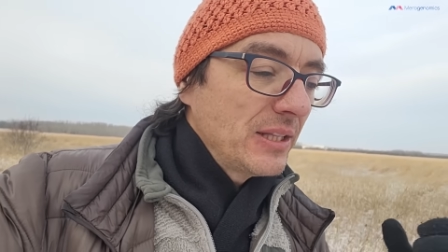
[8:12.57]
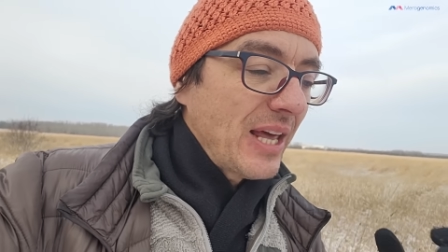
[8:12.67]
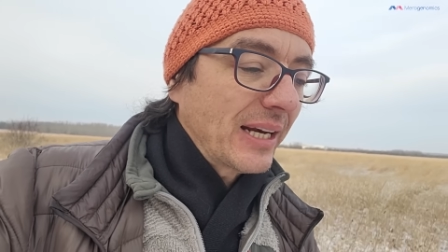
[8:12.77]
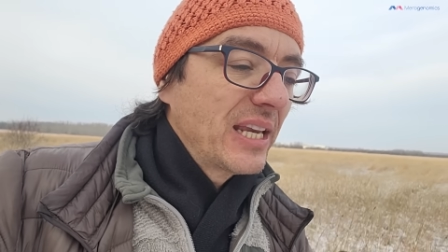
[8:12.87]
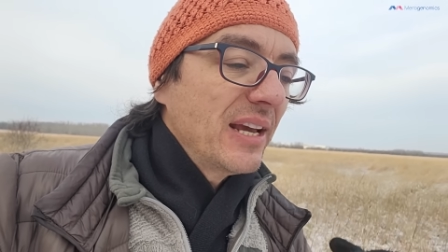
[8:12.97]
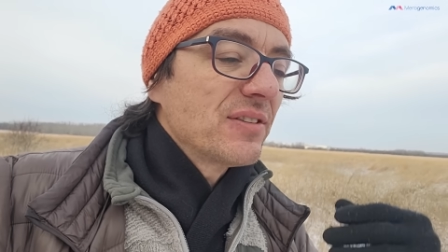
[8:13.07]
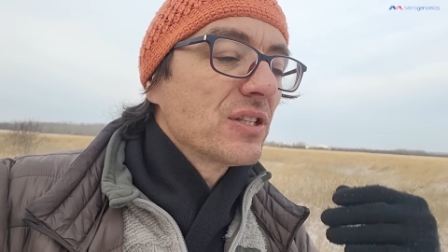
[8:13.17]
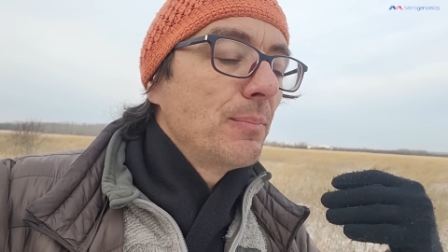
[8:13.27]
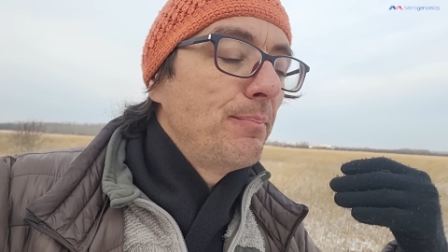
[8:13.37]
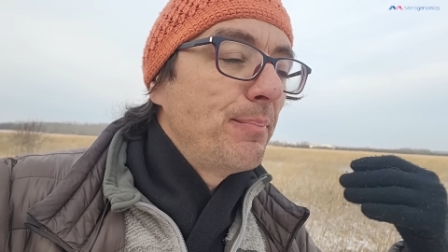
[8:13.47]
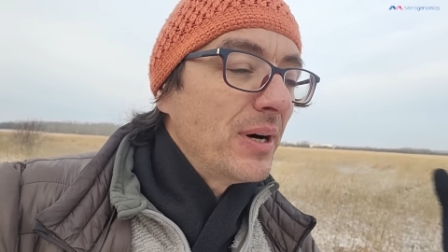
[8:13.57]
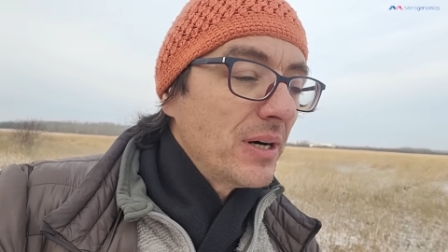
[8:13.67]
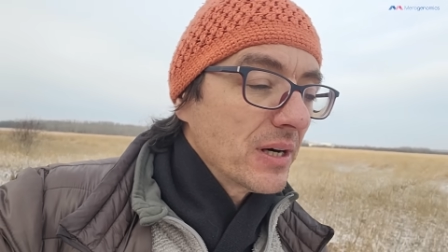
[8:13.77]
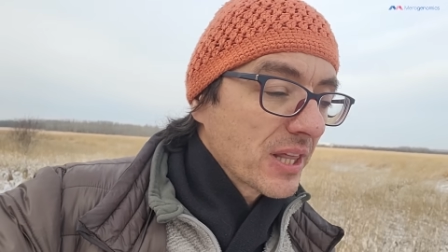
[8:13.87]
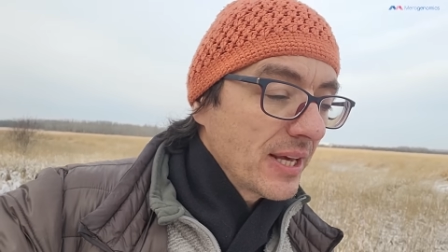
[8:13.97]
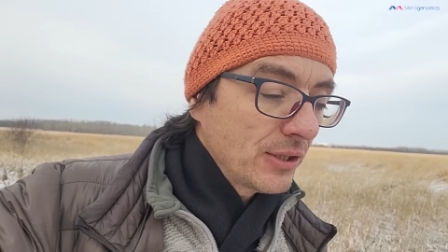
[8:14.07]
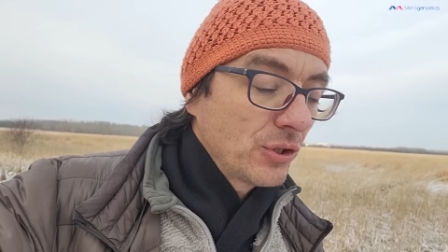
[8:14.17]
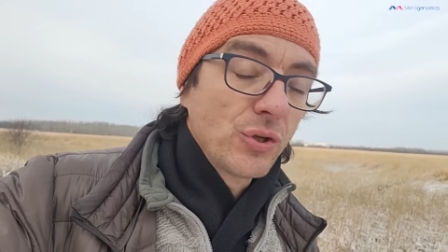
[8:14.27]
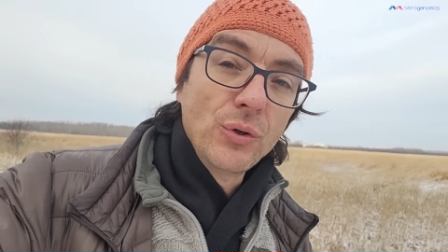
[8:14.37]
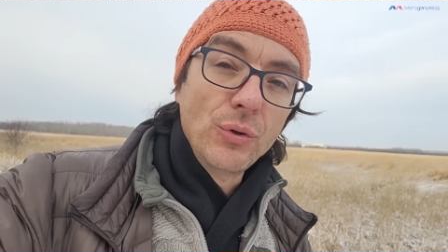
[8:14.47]
that gives birth
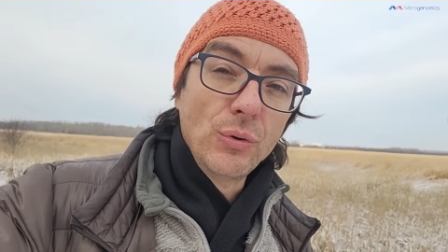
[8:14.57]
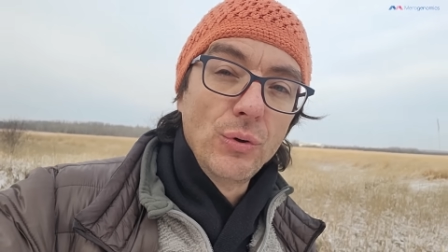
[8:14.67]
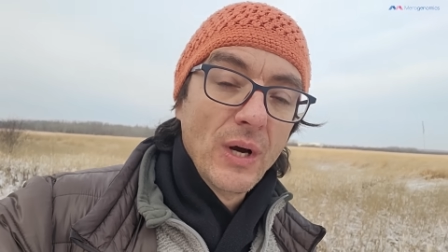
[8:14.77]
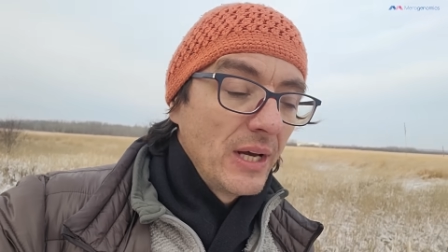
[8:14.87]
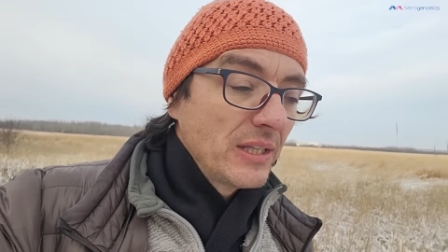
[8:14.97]
to